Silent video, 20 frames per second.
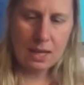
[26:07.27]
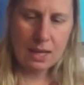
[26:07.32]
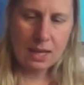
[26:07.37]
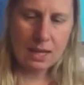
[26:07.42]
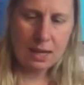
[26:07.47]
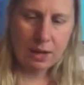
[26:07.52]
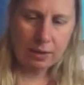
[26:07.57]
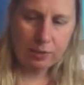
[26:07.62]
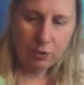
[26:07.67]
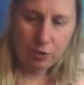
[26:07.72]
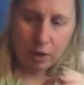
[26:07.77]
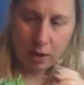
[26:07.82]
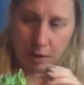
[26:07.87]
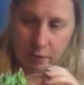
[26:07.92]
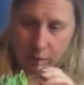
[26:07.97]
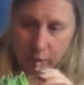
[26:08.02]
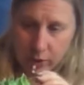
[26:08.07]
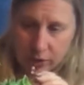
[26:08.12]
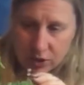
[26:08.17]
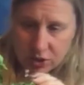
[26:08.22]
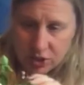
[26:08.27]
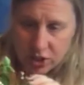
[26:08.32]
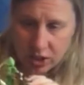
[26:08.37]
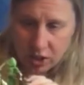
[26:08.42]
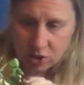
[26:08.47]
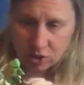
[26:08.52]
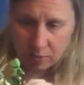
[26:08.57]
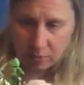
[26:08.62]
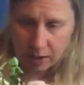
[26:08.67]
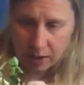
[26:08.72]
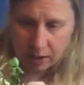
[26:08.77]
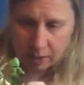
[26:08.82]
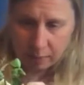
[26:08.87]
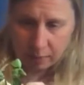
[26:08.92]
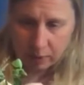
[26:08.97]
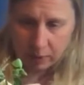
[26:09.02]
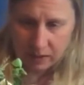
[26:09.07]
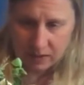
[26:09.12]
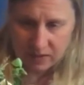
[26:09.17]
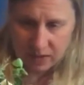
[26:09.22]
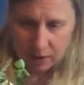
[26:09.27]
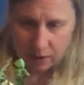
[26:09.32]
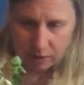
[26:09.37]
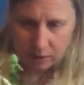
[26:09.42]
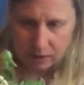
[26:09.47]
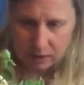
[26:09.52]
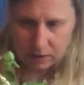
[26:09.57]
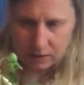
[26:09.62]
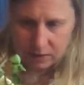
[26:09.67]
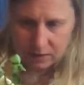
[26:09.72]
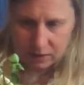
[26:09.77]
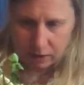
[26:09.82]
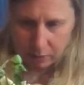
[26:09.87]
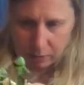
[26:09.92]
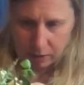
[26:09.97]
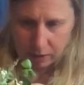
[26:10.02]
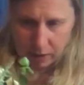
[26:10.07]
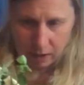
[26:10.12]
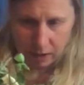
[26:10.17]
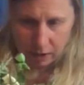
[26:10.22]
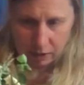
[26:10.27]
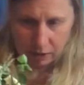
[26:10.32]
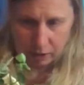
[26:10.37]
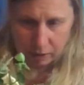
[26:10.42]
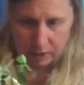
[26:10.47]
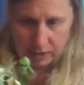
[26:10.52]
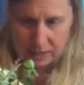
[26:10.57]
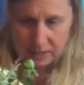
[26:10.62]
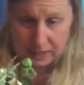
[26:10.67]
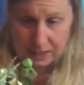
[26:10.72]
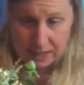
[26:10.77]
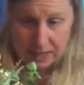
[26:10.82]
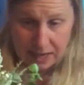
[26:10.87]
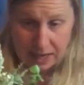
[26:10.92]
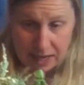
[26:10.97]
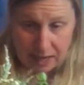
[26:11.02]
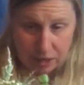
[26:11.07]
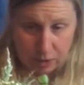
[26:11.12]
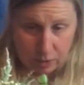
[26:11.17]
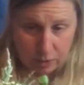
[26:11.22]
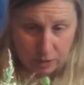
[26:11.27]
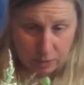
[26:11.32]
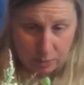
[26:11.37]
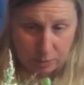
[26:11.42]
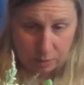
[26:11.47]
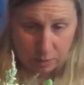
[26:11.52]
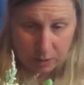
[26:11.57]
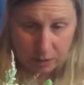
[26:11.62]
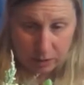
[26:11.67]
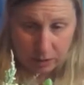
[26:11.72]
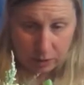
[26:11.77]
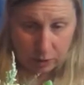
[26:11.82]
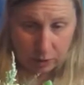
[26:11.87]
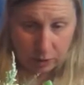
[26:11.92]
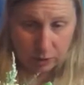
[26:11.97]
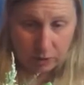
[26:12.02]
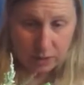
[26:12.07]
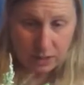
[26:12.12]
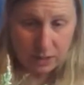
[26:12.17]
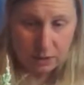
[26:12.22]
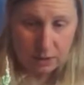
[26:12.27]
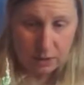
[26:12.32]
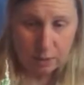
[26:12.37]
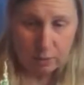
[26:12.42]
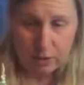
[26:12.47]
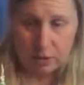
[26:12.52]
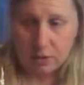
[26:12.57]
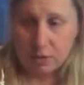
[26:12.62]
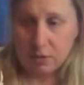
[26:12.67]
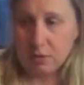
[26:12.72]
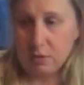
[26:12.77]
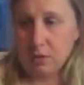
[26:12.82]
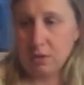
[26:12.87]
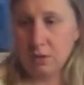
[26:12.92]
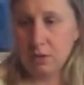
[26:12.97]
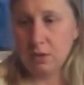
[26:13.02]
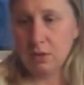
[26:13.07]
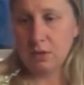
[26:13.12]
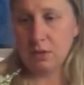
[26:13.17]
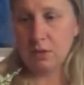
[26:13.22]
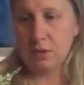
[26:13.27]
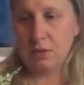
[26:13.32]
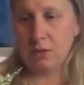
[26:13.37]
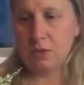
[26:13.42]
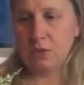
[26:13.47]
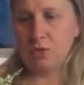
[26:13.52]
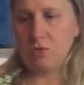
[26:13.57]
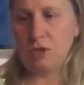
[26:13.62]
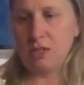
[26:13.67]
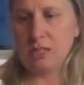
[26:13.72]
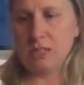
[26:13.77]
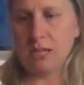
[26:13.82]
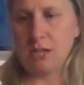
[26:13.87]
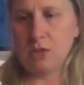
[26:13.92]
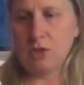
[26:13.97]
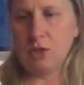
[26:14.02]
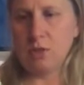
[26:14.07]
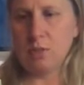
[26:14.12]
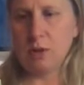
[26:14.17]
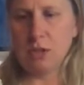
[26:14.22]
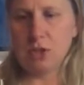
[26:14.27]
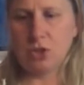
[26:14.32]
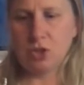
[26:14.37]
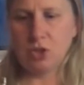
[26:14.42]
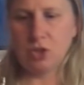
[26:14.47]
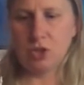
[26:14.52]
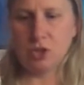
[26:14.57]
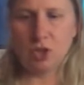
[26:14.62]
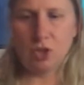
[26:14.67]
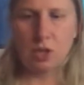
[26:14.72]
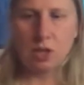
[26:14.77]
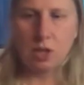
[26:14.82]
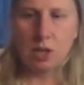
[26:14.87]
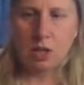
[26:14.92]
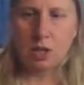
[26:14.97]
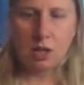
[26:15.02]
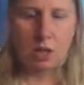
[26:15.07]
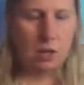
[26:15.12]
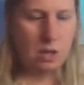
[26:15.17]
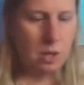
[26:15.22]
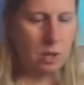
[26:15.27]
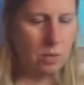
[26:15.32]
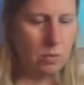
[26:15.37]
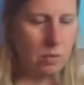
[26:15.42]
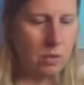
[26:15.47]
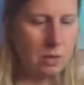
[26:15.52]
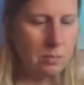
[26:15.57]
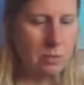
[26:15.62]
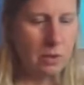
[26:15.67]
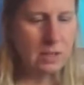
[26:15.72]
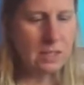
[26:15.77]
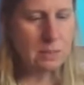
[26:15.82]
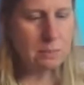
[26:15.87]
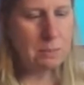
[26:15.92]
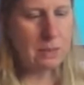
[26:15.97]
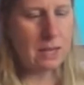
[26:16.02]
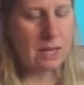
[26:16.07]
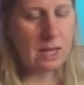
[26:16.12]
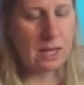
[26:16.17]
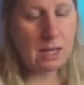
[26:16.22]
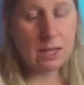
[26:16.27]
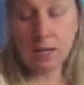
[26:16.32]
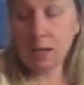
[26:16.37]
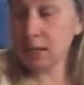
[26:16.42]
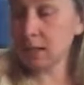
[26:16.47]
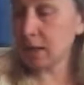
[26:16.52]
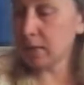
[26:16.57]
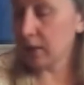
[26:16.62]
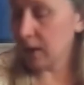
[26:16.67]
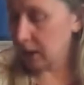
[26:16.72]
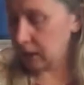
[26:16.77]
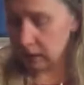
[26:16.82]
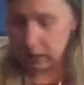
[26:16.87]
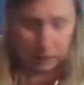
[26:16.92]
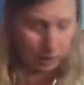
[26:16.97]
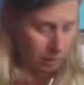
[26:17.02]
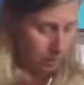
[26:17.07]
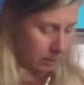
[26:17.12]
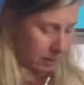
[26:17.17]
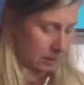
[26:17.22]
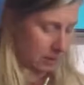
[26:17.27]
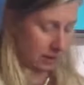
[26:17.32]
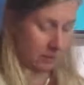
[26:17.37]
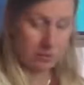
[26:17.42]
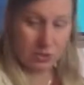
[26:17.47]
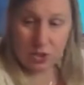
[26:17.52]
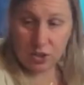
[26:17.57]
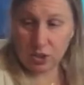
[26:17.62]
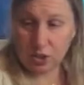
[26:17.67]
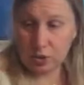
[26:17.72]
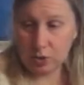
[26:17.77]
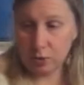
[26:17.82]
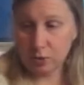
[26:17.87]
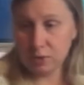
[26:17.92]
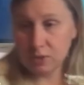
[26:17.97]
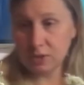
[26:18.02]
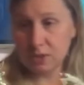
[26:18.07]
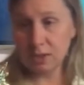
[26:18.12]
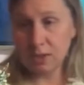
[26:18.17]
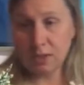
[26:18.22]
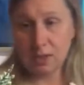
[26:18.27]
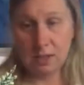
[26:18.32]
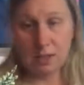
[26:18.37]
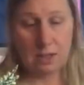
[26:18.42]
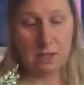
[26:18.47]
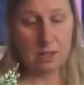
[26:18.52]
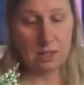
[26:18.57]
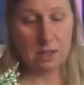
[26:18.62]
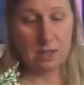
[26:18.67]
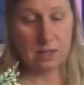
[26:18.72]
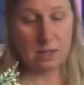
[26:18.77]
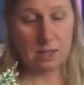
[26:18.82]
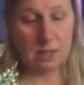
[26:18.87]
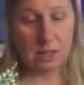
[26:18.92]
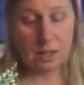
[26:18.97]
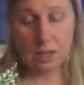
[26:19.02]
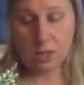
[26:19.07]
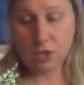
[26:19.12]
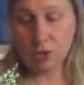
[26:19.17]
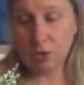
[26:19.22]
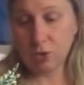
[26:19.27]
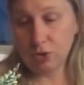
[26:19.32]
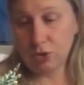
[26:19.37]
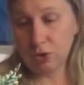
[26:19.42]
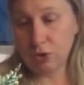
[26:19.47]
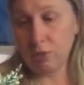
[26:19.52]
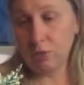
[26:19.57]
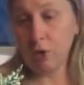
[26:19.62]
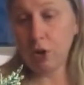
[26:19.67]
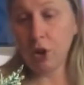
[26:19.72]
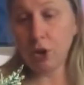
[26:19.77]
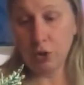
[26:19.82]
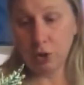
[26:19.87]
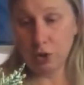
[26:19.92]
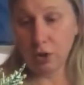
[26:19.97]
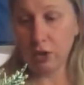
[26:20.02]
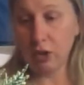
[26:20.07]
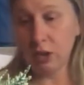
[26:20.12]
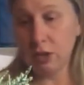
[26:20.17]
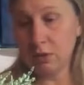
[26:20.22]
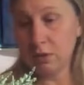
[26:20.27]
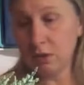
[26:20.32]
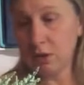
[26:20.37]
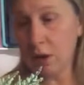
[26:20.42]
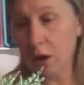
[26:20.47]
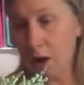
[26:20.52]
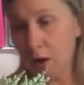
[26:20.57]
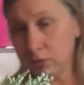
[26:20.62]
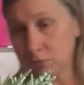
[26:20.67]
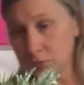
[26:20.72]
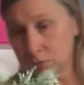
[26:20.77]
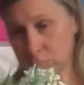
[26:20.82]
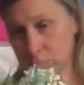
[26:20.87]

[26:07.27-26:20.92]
Now, if you ever want to change your mind and pull this out, this little bit of hot glue is not going to permanently hold this, so I wouldn't stress that too much. One more spin, because I've got a little bit left to use. And like I told you, you're going to use it all.